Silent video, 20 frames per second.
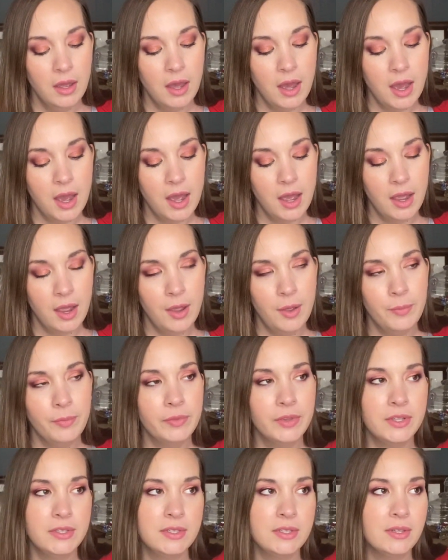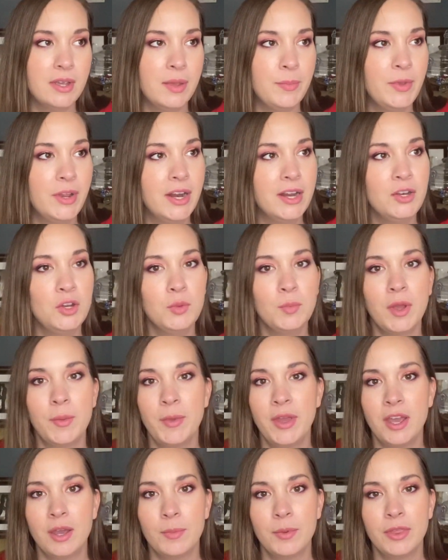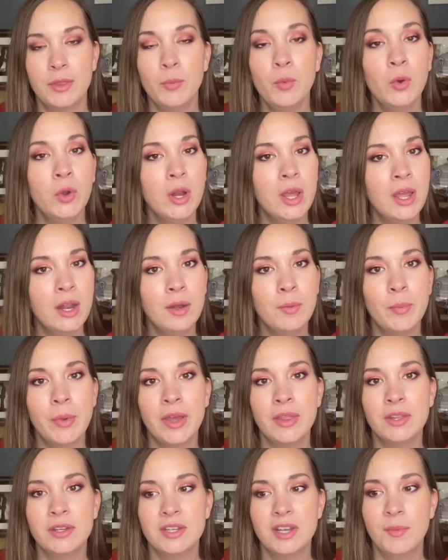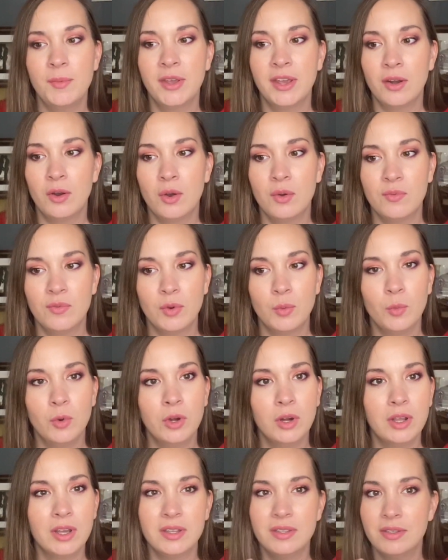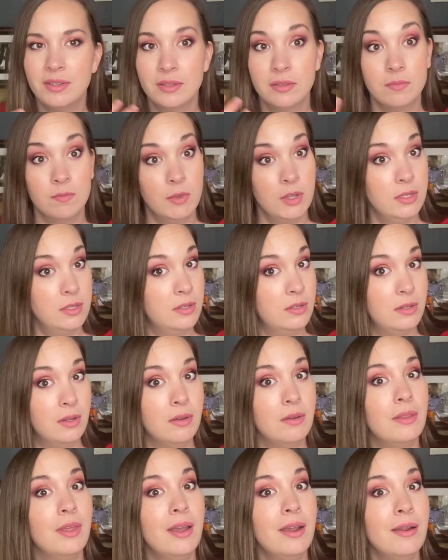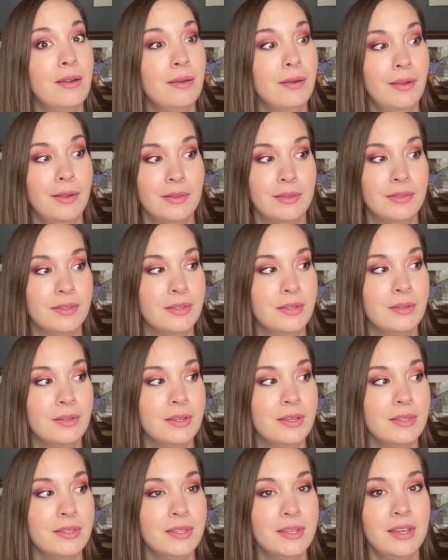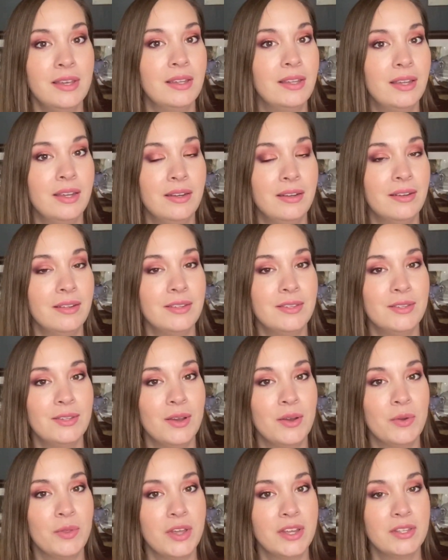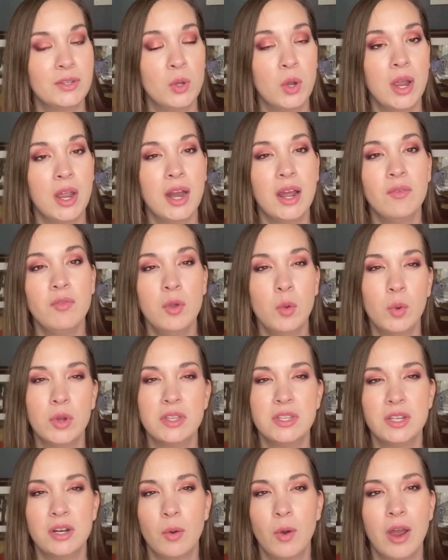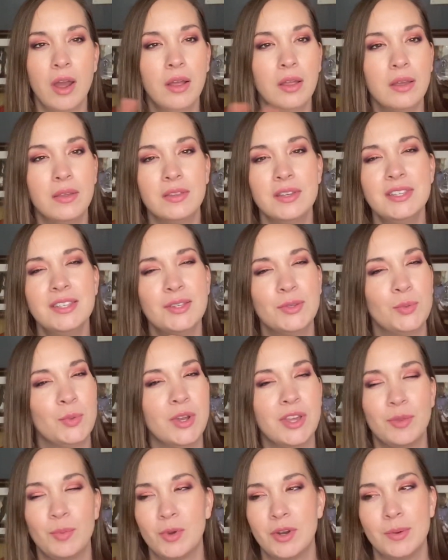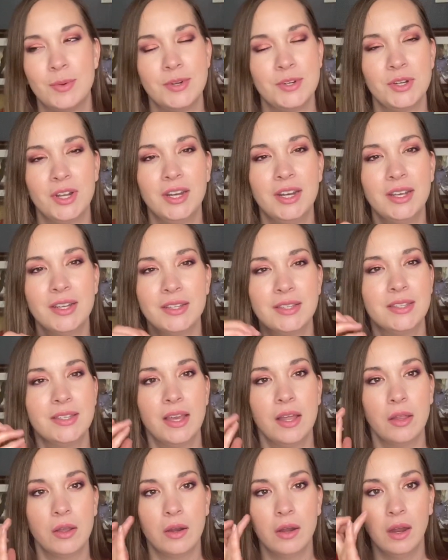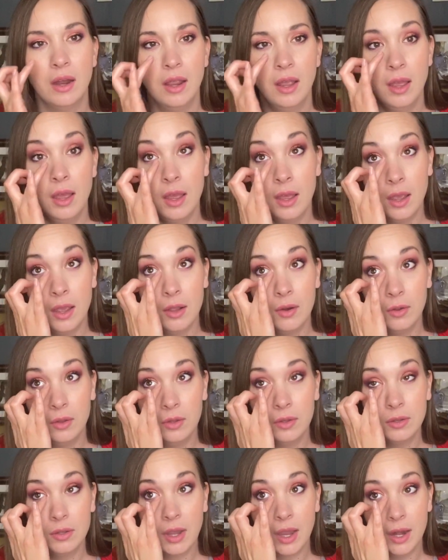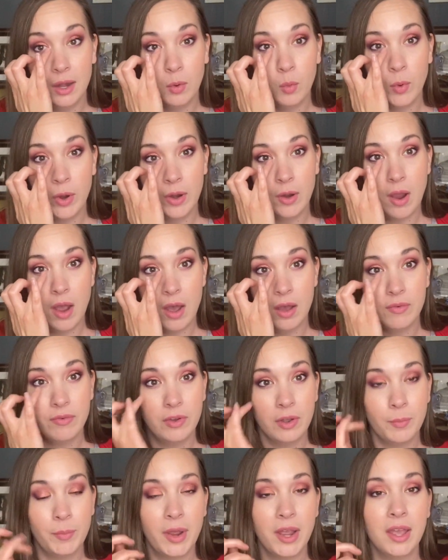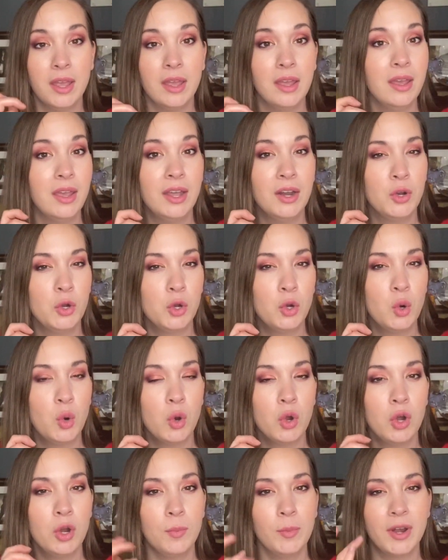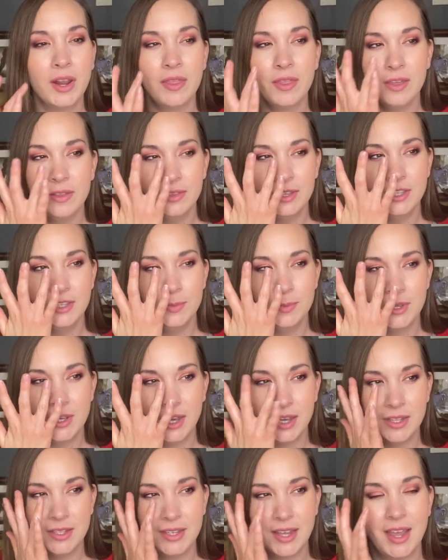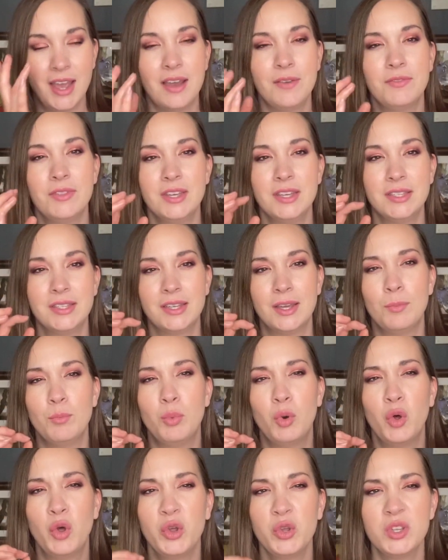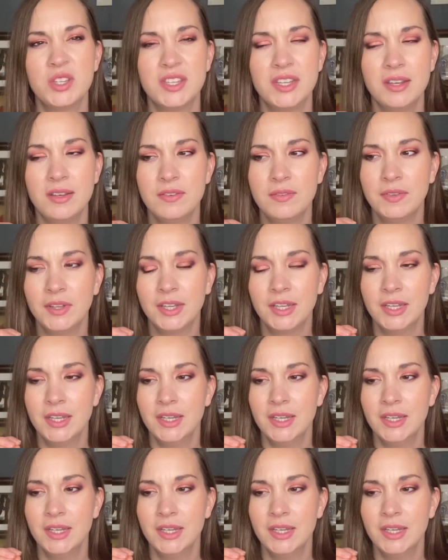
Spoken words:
I do my makeup in the morning. By the time I get home from work, it's still there. It's still concealing. So that's great. Every once in a while, and this is with pretty much any concealer, it'll kind of wear off on my inner corner, but I think that's because I have this compulsive